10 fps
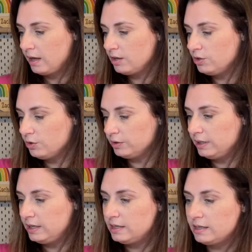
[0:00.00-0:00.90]
you'll
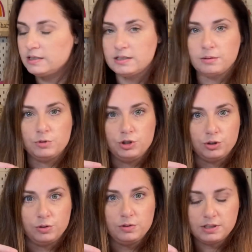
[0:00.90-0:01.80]
need some
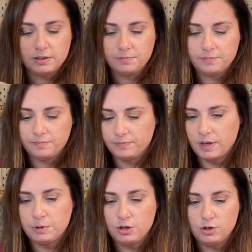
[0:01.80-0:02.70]
jute.
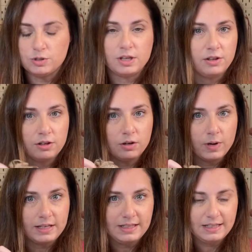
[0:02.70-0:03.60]
I'm going to use a thicker
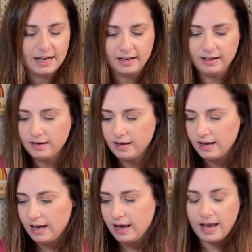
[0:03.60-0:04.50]
one today.
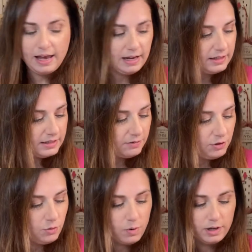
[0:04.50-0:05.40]
And if
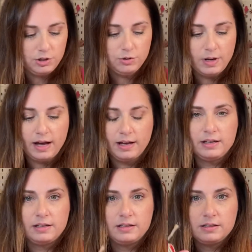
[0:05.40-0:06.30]
you want to add
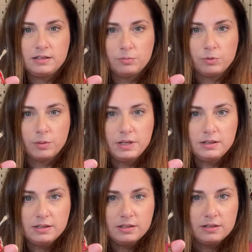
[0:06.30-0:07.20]
in some
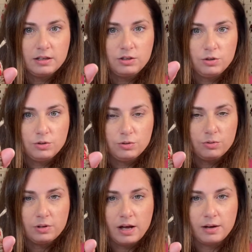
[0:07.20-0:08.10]
ribbons, then
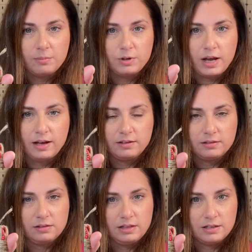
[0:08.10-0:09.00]
you would
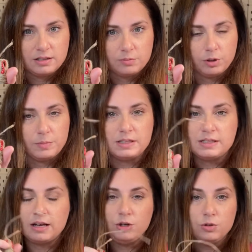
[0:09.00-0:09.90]
get some ribbons.
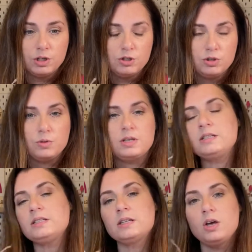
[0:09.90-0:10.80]
Now you can do
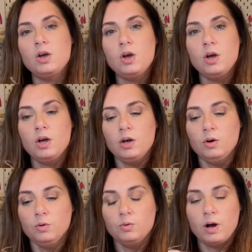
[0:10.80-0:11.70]
this
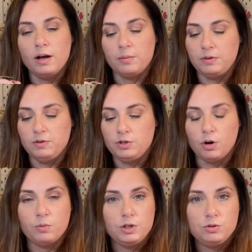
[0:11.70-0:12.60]
if you
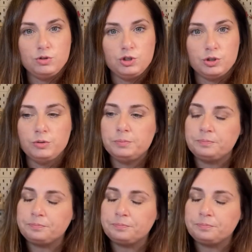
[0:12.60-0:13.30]
don't want to use jute.